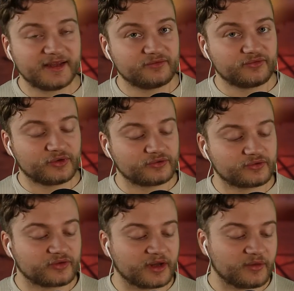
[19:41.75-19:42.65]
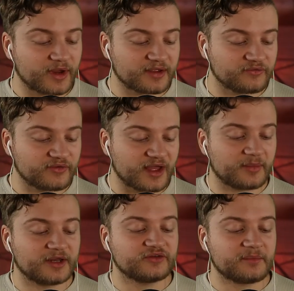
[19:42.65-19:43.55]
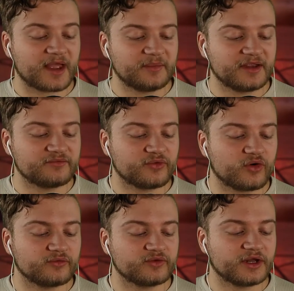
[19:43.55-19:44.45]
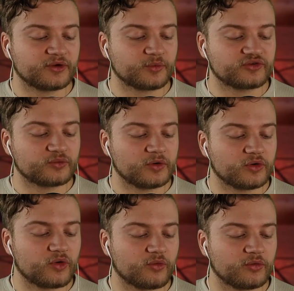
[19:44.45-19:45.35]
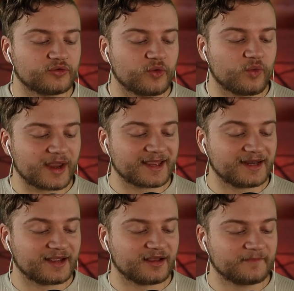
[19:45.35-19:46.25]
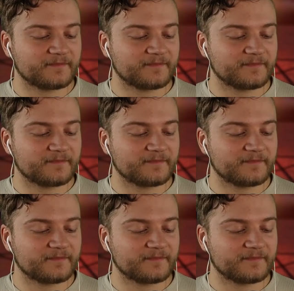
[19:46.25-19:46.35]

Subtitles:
Infants in Wiccan families may be involved in a ritual called Wiccaning,